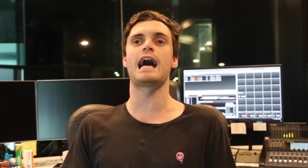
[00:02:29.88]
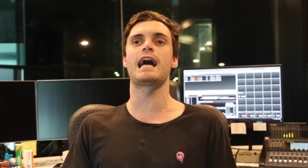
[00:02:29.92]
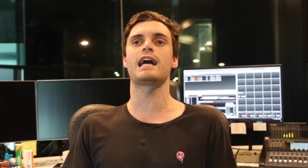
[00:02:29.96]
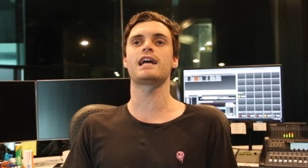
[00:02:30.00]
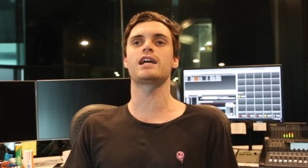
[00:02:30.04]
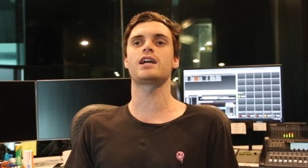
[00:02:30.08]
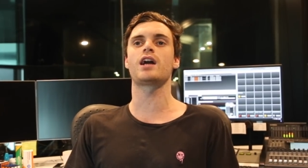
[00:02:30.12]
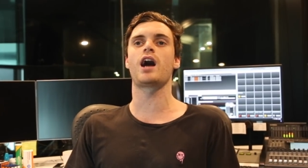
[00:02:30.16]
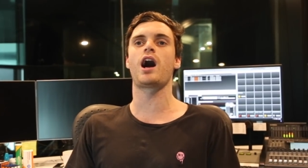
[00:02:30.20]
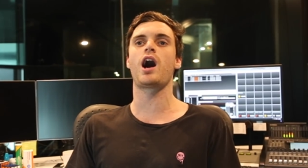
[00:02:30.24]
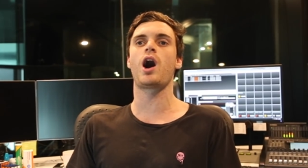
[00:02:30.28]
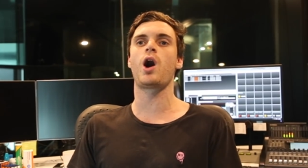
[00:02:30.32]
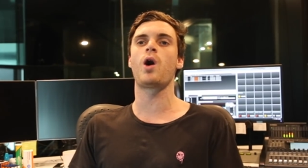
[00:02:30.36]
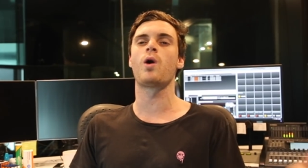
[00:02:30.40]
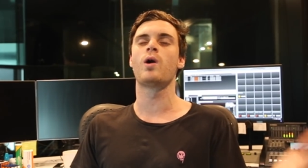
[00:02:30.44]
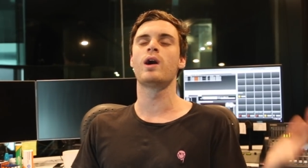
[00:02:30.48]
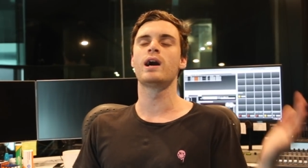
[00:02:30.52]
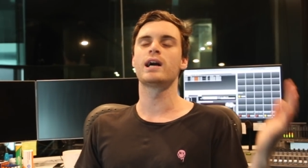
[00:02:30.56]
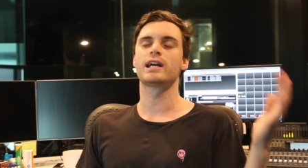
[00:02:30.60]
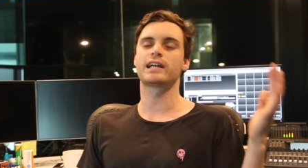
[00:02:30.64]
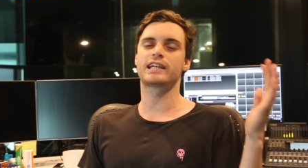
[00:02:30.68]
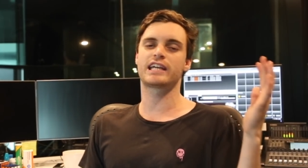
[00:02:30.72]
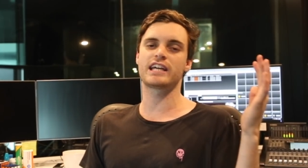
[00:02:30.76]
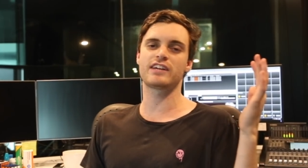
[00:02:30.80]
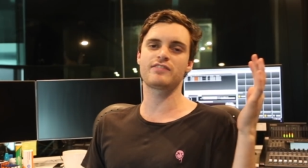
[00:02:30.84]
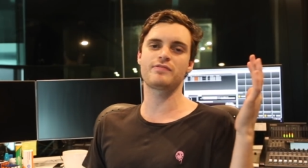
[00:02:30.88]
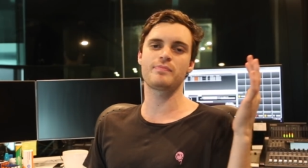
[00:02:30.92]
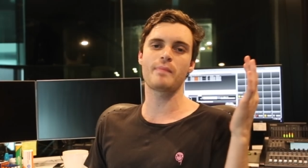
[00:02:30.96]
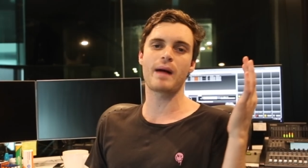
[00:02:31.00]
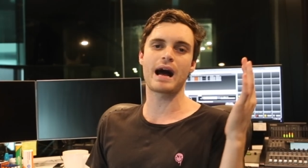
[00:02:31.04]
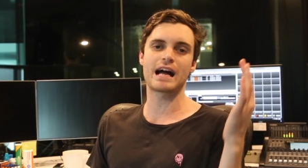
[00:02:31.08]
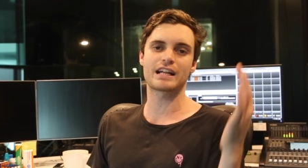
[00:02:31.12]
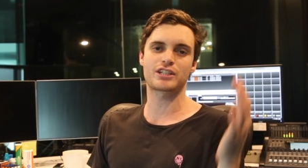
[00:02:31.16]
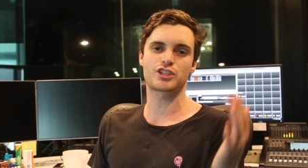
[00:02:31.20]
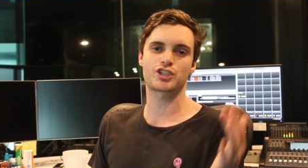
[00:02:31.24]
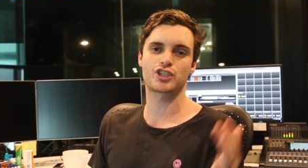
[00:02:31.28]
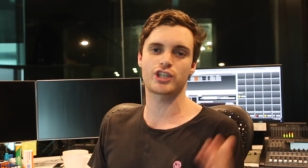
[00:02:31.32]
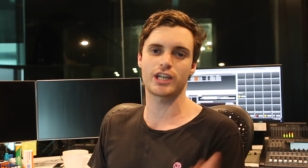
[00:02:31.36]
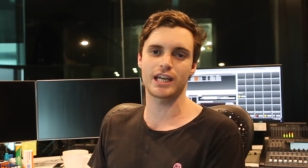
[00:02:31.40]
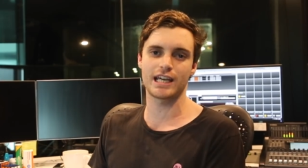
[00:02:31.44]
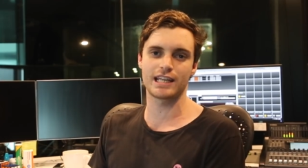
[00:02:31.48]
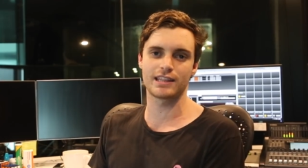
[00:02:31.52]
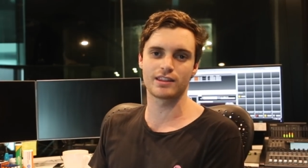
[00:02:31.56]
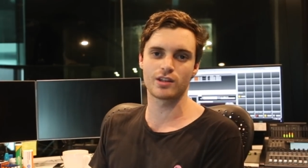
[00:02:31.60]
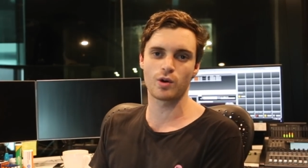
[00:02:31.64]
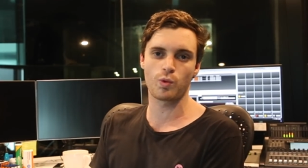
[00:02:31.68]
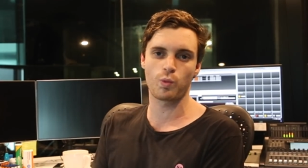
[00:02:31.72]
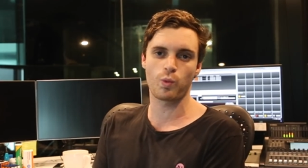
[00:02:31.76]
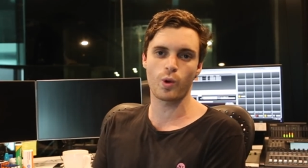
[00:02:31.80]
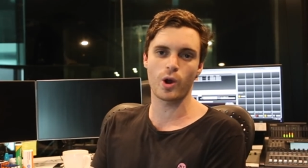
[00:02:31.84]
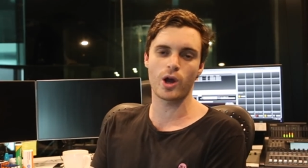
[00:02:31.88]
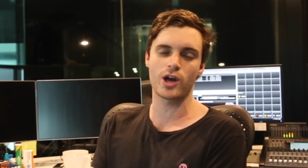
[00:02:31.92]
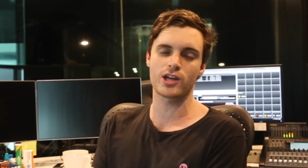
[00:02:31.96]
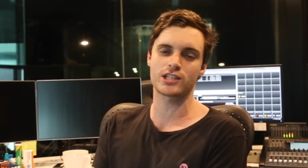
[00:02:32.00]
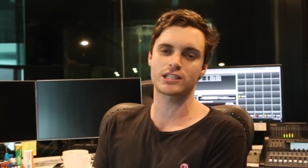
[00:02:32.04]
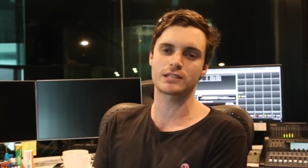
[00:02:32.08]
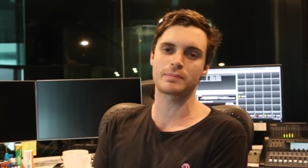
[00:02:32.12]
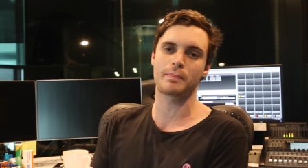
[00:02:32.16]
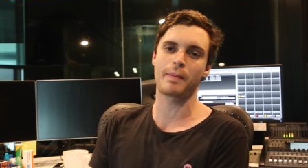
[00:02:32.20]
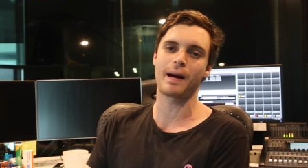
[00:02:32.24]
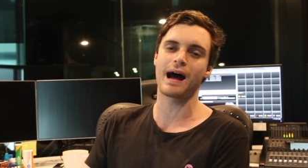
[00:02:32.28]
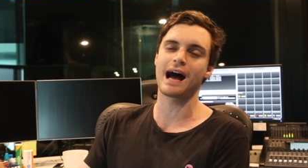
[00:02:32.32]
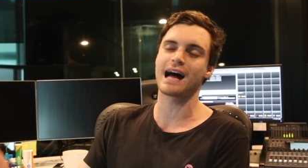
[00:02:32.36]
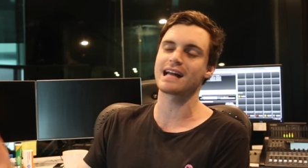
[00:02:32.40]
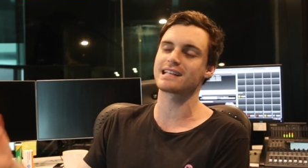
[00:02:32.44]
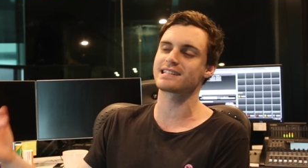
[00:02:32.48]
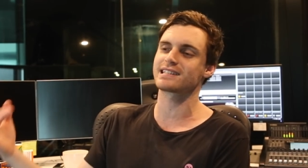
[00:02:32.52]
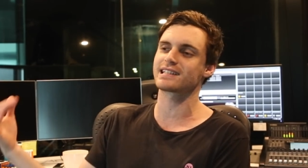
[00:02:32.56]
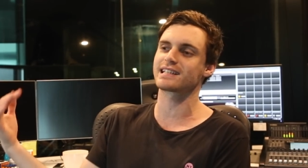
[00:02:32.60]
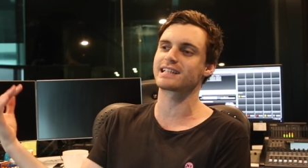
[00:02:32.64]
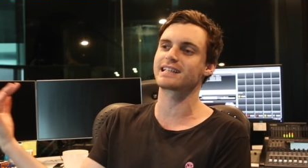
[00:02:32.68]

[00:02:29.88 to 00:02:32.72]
hey yo, give my chin the worst parts